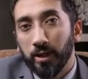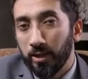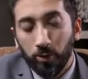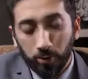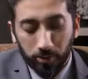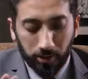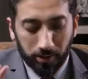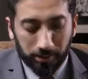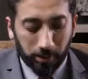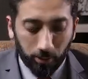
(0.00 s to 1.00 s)
Like you don't,
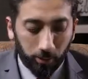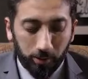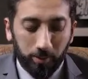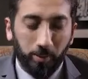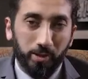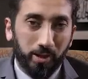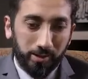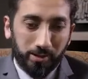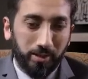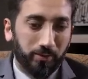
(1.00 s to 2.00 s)
it's like you don't need more
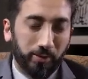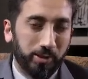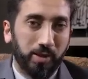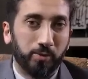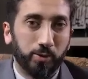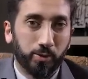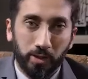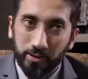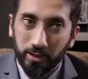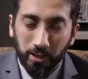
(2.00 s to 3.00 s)
knowledge than the first 7
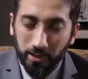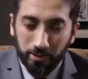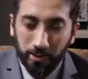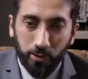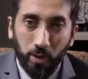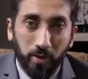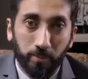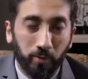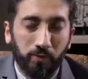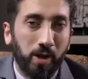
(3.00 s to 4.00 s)
surahs, then you
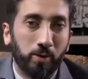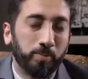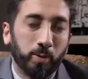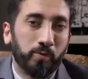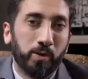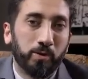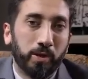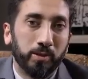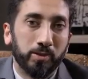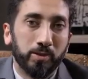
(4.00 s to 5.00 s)
have profound, profound
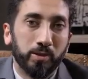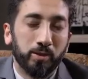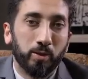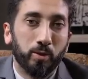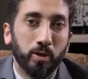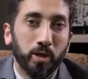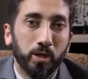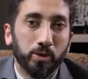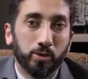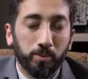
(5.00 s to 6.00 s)
knowledge, you know?
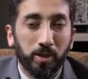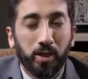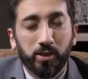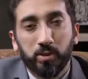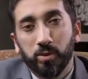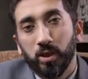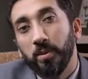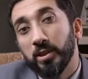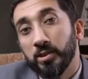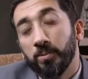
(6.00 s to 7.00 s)
So may Allah Azza wa Jal
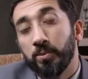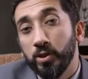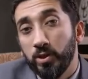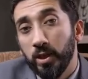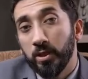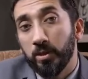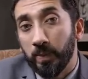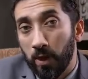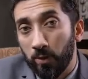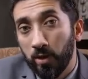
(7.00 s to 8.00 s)
make us appreciate the
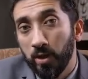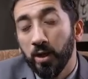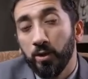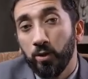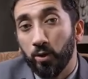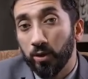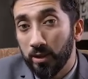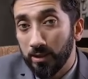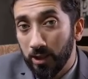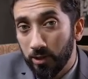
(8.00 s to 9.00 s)
power, the
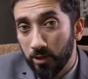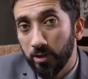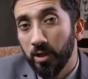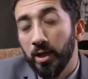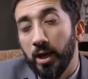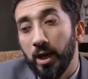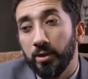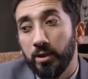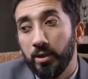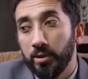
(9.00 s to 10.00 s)
organization,
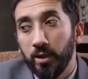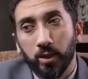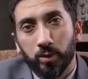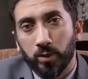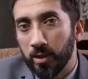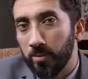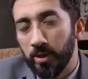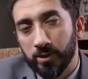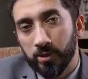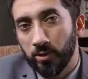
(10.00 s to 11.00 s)
and the incredible
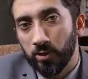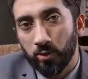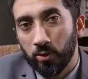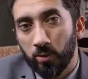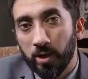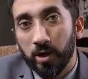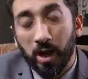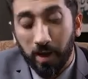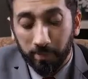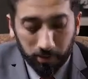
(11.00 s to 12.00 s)
lessons in Surah
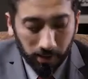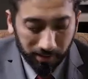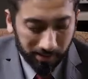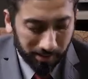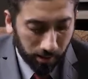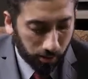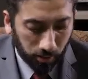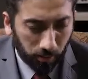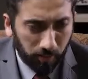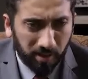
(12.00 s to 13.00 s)
Al-Baqarah. I've been trying to study
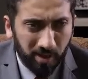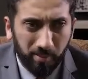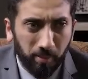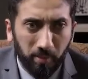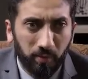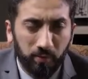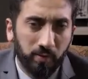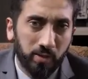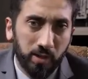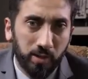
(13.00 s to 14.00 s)
Surah Al-Baqarah maybe for
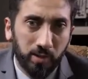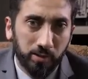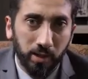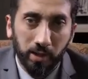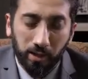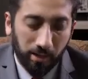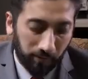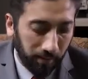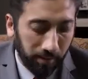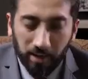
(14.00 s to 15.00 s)
15 years, and I
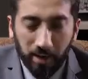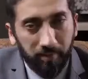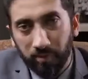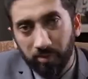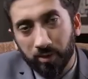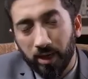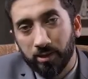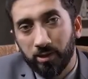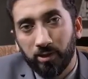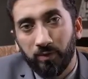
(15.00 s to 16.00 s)
feel like I haven't even
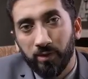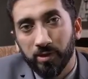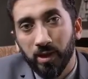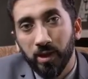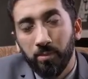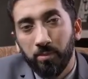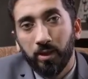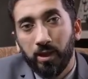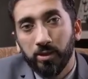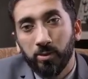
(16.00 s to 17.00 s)
scratched the surface. May
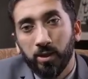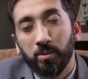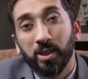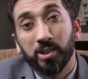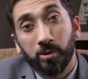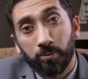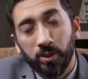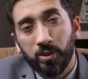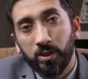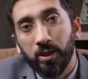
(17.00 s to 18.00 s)
Allah Azza wa Jal make us
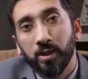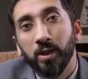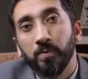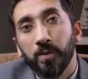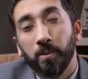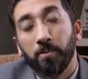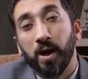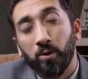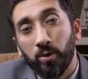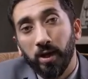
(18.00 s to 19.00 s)
appreciate the
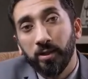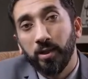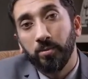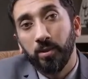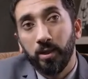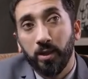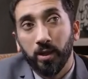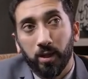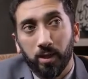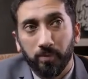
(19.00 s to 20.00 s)
power and the
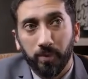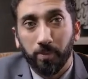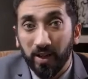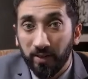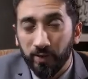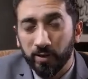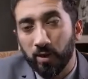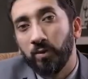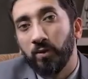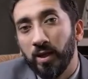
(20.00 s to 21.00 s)
benefits
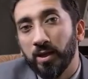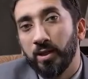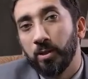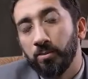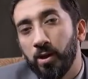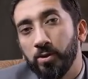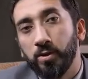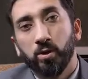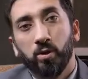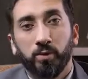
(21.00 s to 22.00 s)
of reflecting and
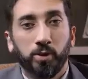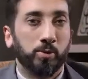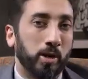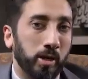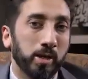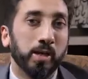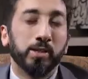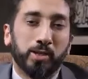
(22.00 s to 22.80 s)
pondering over the Quran.